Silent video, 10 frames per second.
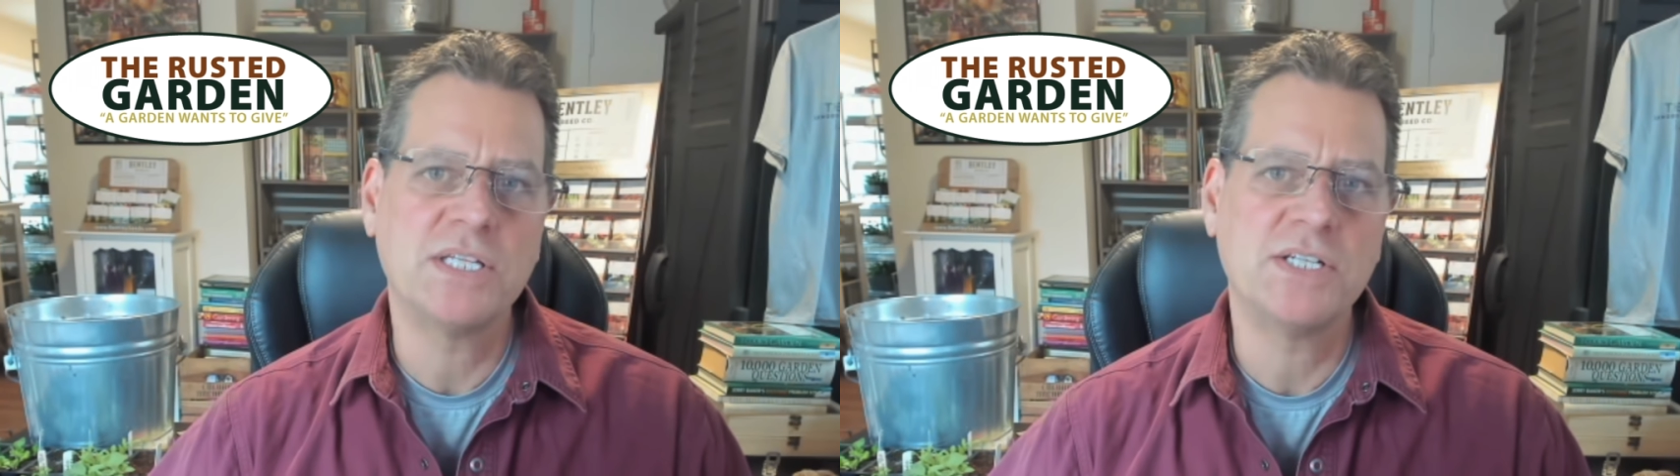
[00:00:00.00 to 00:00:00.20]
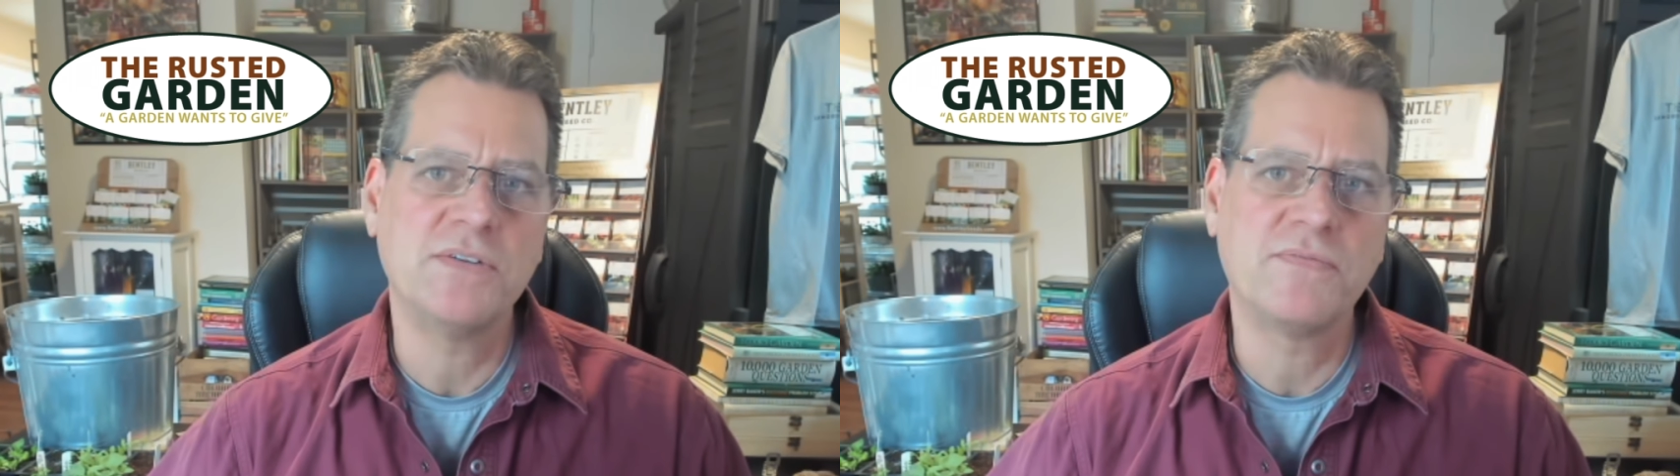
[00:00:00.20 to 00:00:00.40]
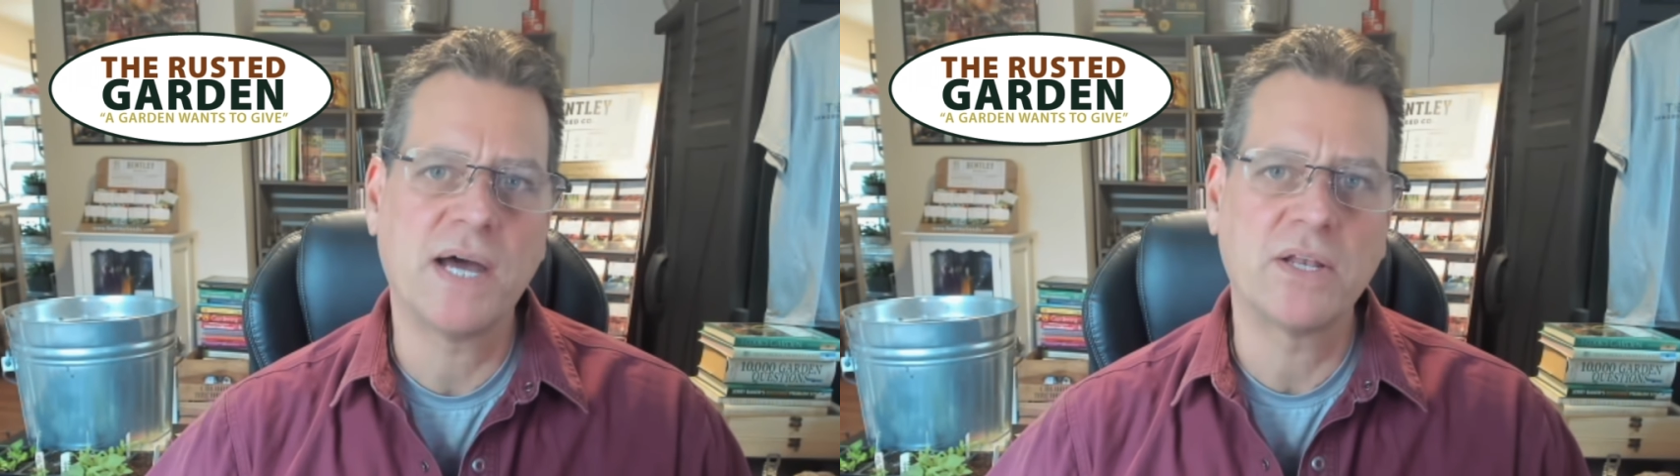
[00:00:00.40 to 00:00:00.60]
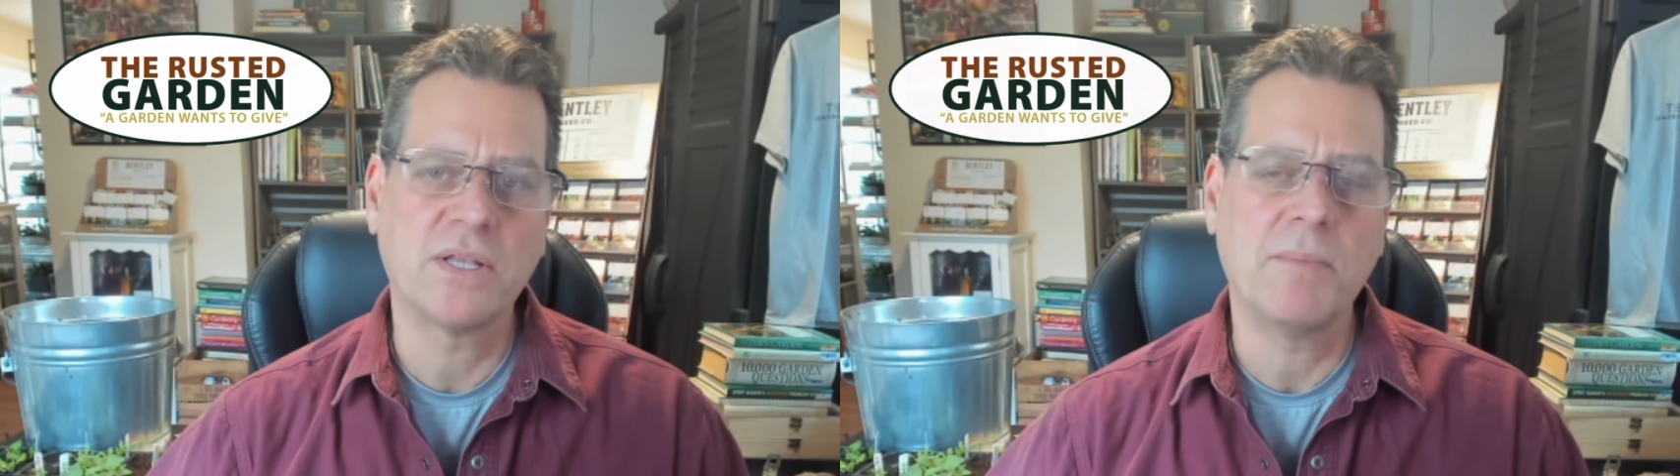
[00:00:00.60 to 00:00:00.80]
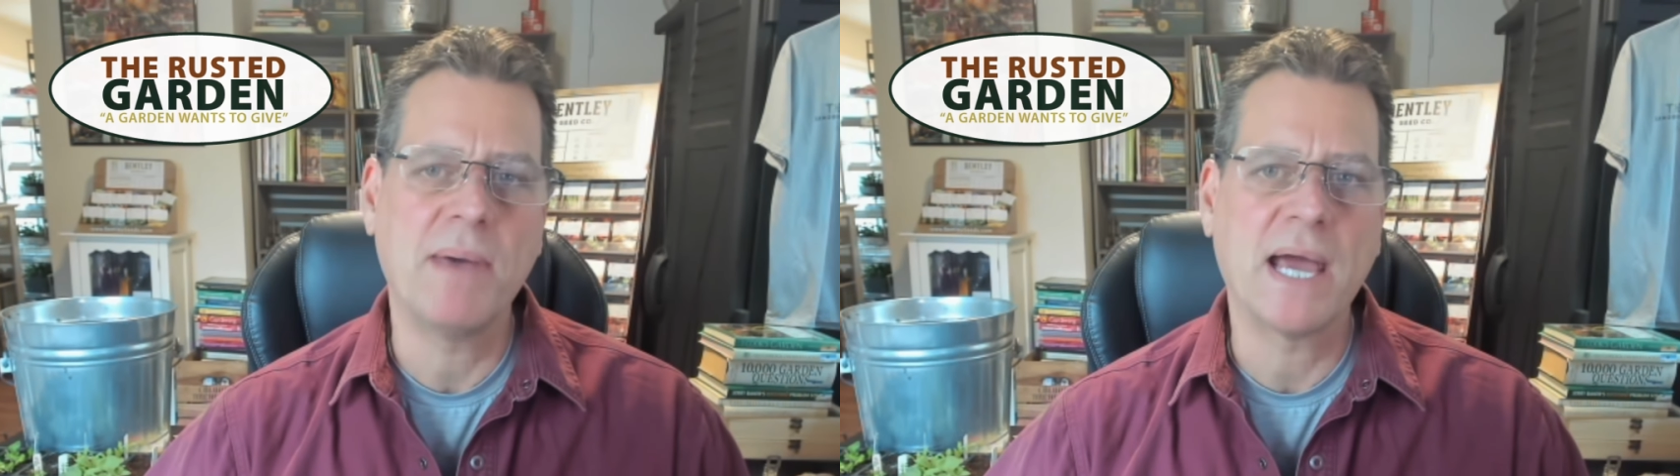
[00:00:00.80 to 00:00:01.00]
that you find on
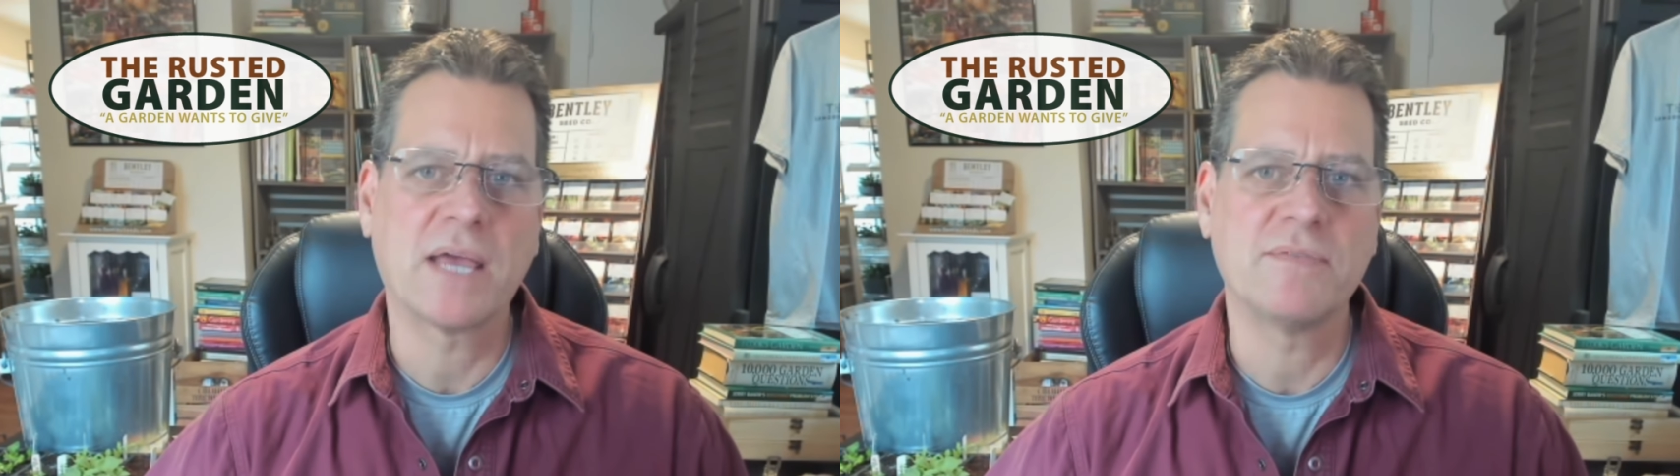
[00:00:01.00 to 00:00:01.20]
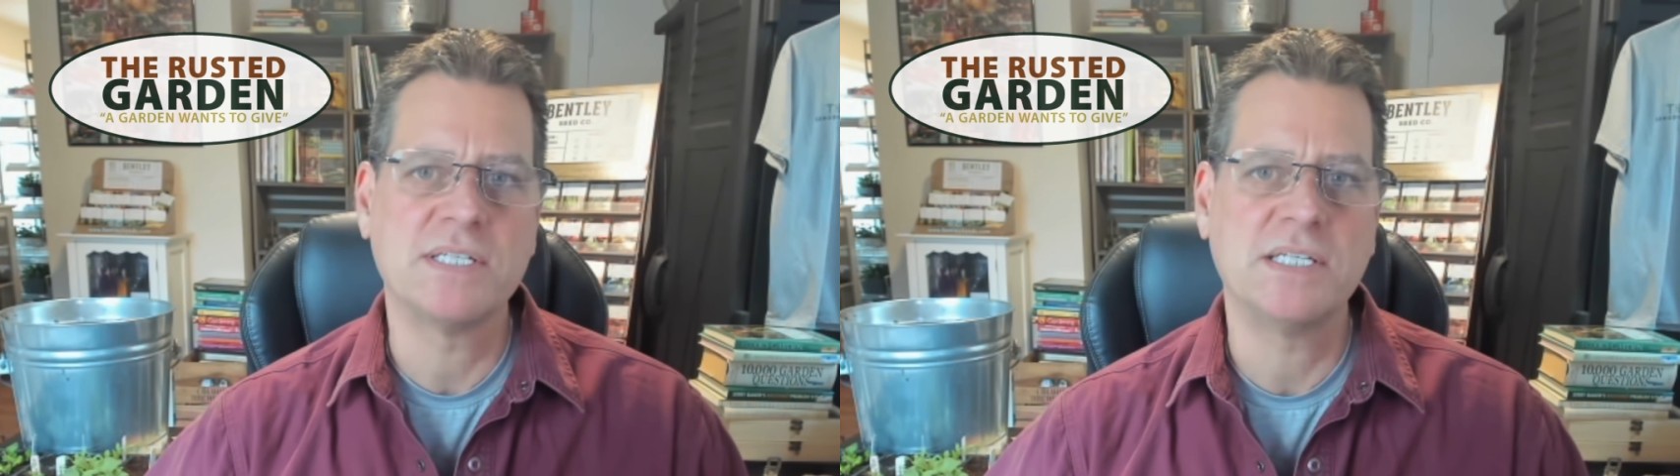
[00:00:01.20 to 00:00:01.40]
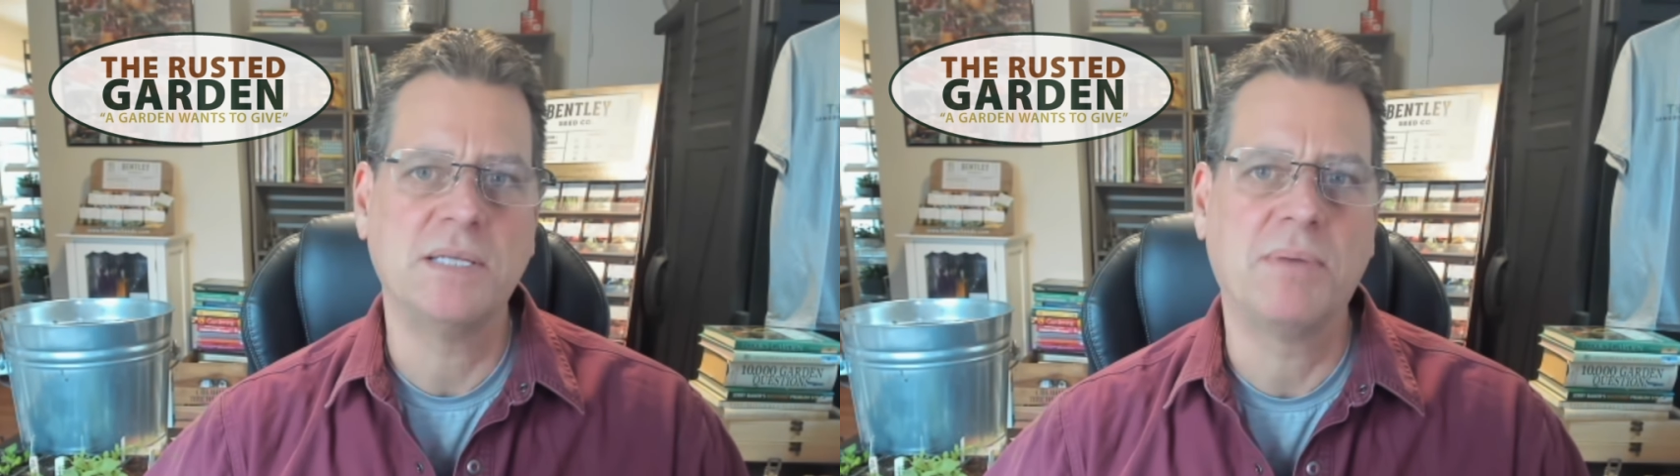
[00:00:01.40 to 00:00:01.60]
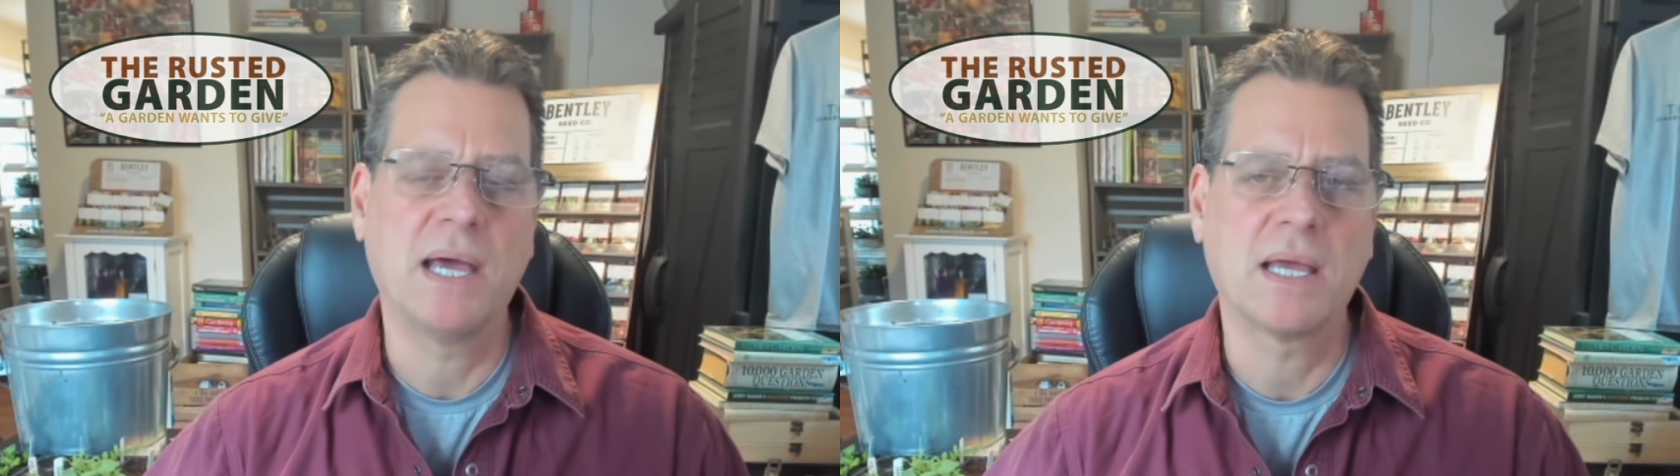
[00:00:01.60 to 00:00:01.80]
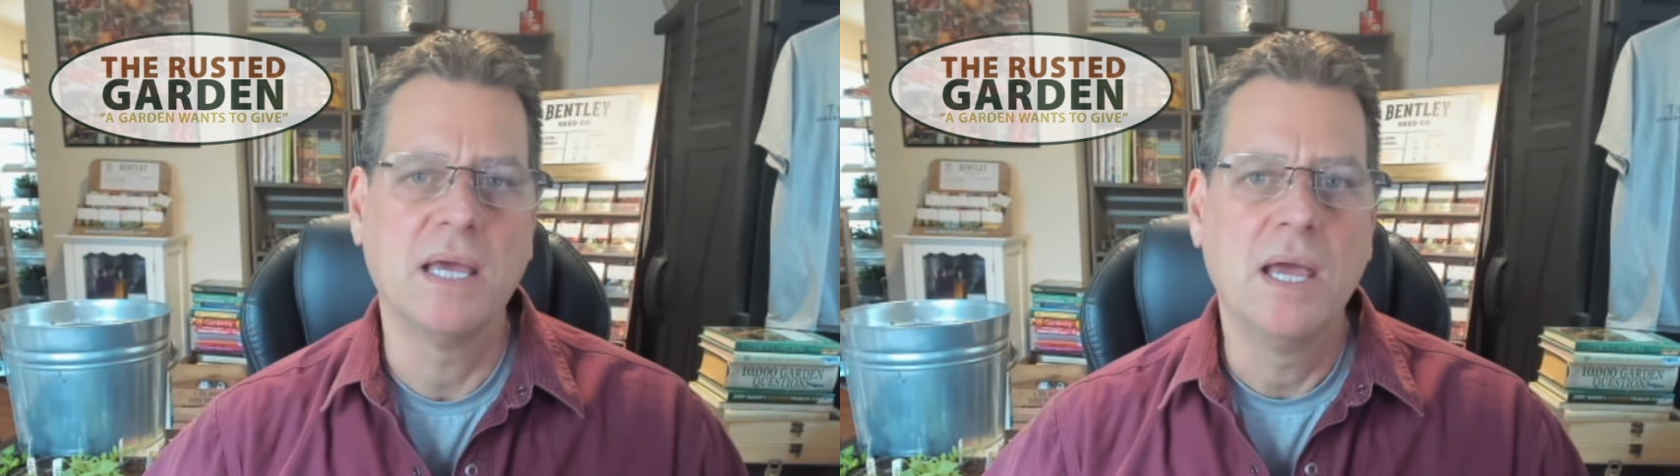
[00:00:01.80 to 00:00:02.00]
the back of a seed pack.